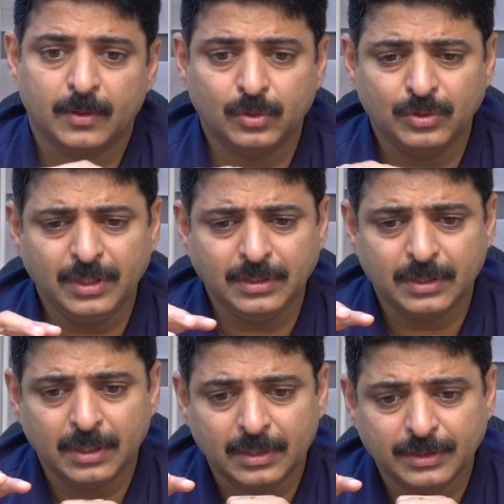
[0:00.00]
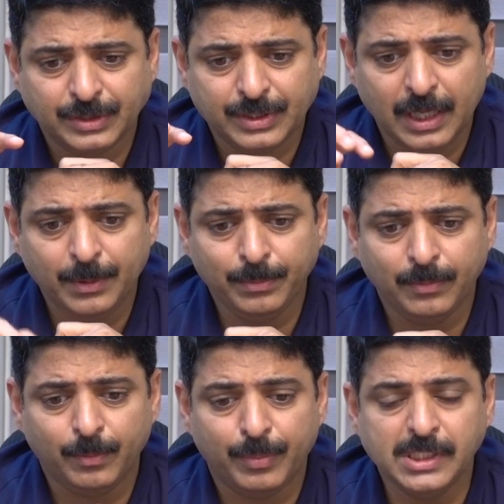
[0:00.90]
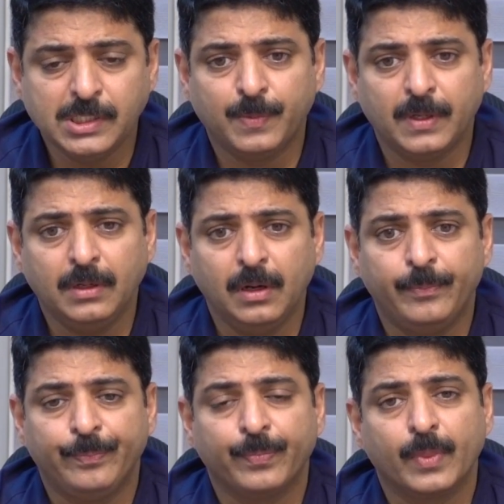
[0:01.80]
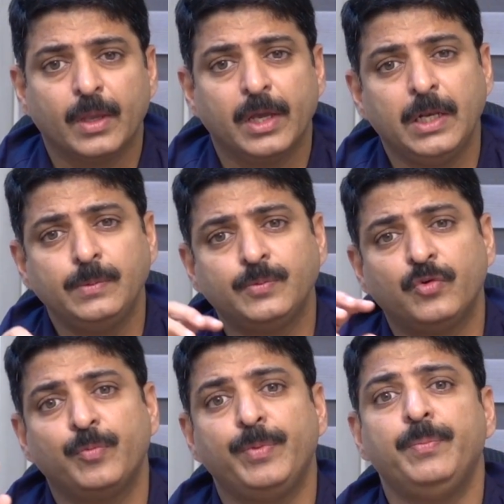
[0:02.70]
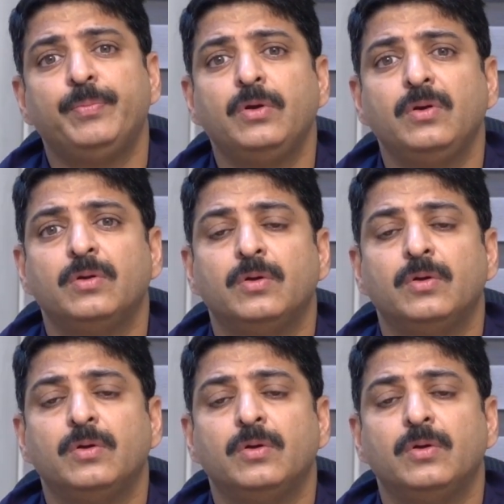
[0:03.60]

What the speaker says: So this same principle helps for people